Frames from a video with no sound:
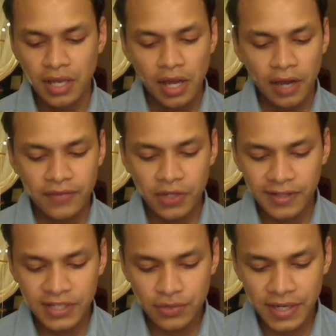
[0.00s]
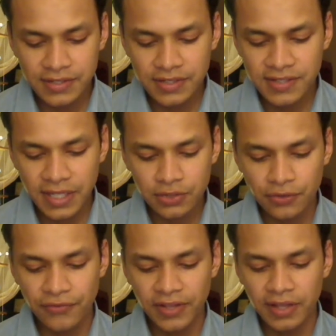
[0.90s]
of nearly transcendental
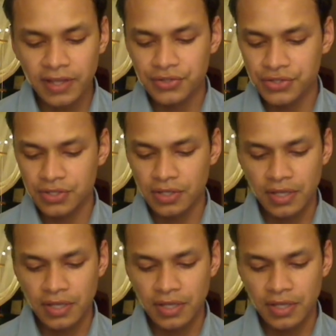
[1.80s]
feelings.